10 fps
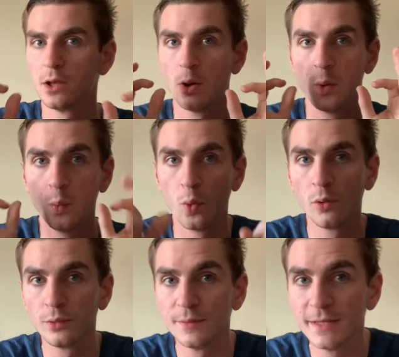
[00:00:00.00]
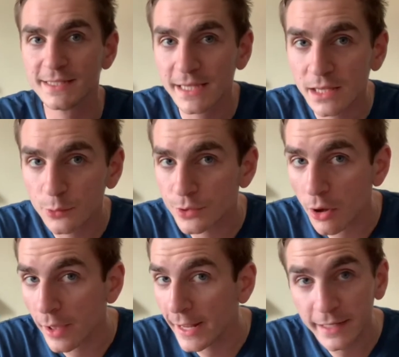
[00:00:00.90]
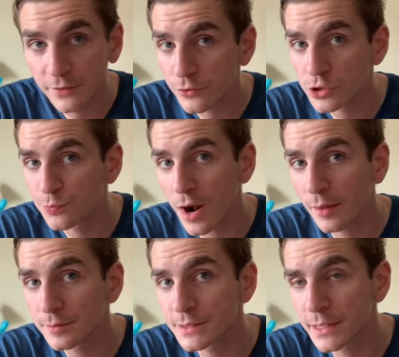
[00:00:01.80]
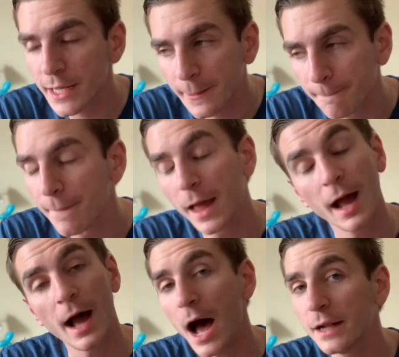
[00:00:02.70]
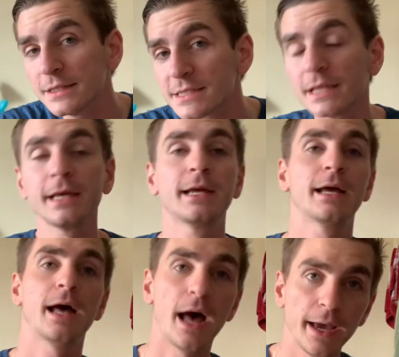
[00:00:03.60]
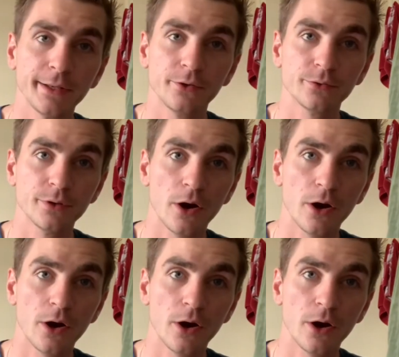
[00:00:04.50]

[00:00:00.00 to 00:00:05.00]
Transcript: will we be dealing with any of those problems today? Honestly, I don't know.